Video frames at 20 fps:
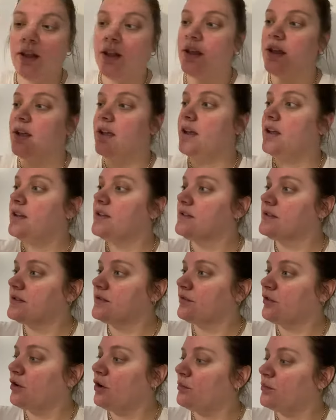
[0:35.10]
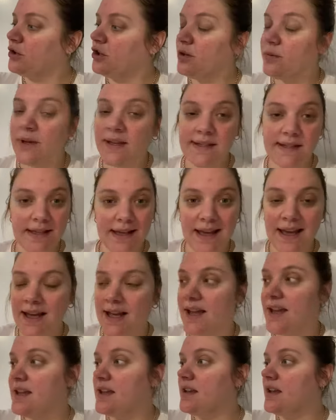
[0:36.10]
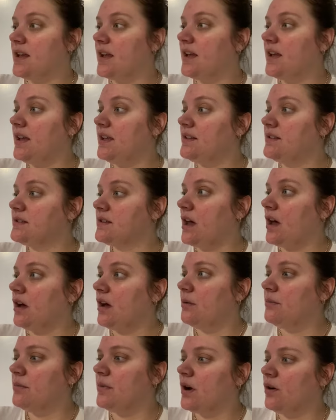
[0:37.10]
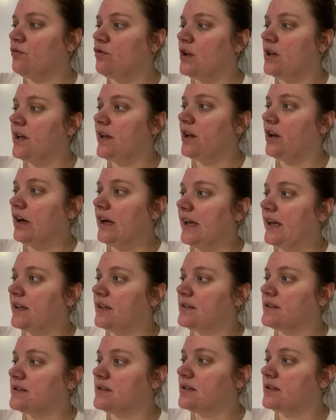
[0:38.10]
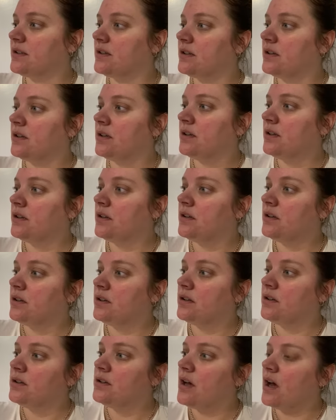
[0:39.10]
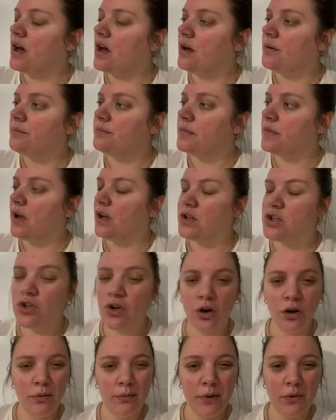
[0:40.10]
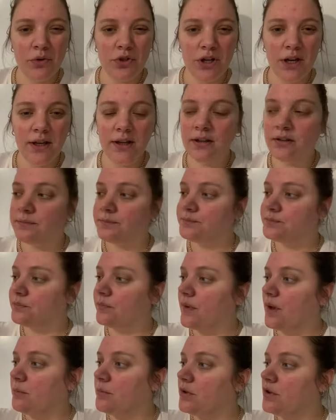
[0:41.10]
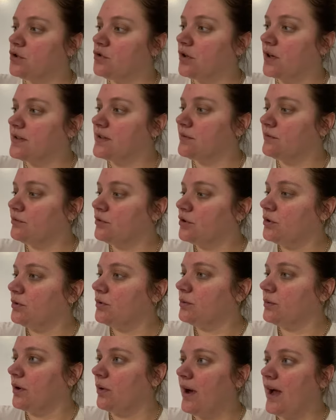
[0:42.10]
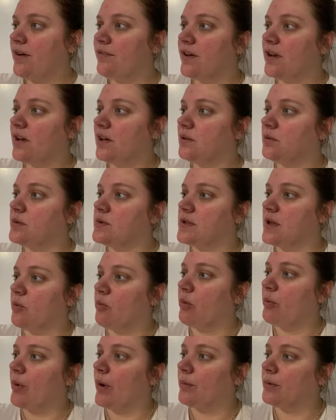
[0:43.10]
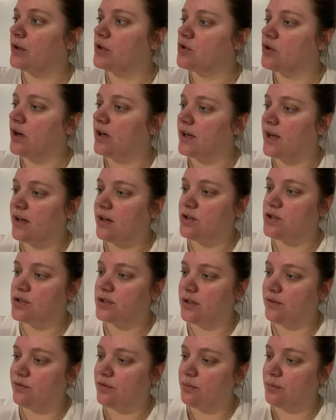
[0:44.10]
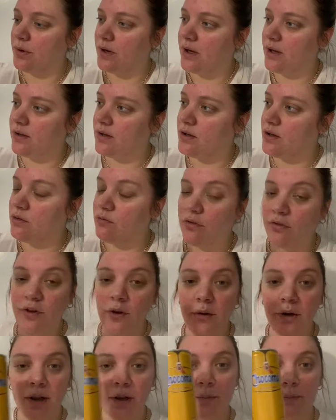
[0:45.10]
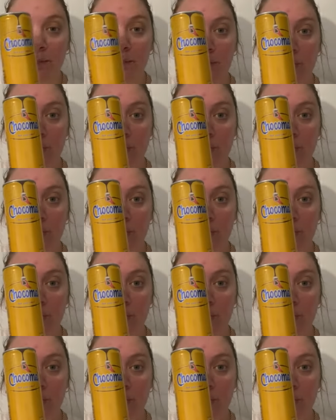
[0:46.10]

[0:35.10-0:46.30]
It is from the USA. It is um, a really light um, like chocolate milkshake. I'm going to try some for you as well. I have had a little sip, but I'm going to try it again and just give you my review on it.